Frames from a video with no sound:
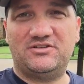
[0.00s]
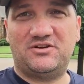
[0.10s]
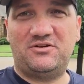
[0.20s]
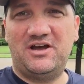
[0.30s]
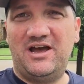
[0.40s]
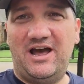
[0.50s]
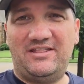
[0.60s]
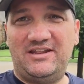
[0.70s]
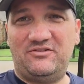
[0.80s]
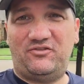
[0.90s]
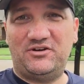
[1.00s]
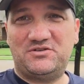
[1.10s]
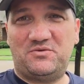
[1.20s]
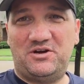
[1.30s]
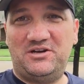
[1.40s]
So I think the
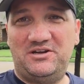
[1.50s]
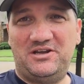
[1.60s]
first one,